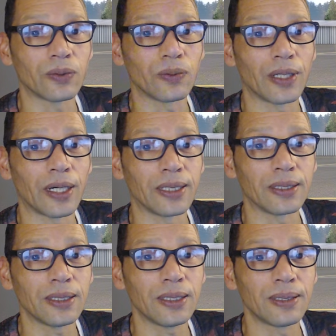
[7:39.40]
to
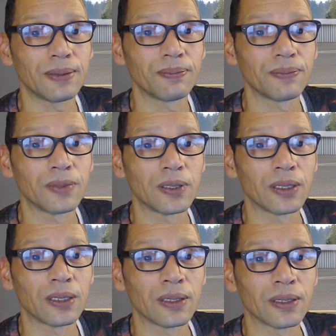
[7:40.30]
90.
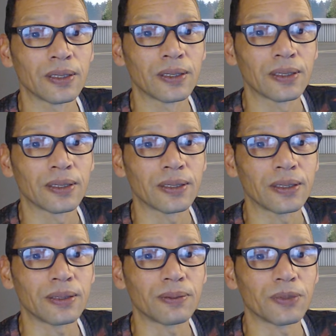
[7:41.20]

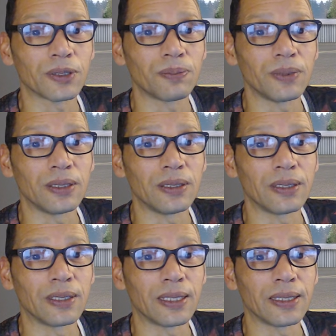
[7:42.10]
This must be
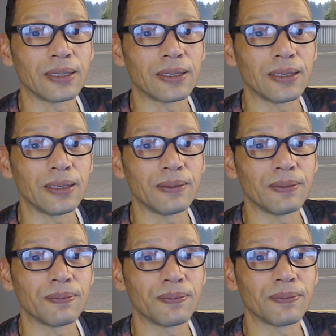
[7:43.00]
90.
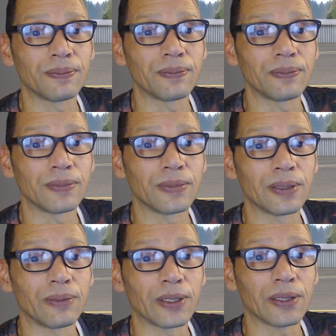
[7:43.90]

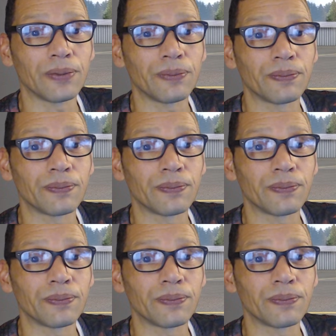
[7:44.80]
There we go.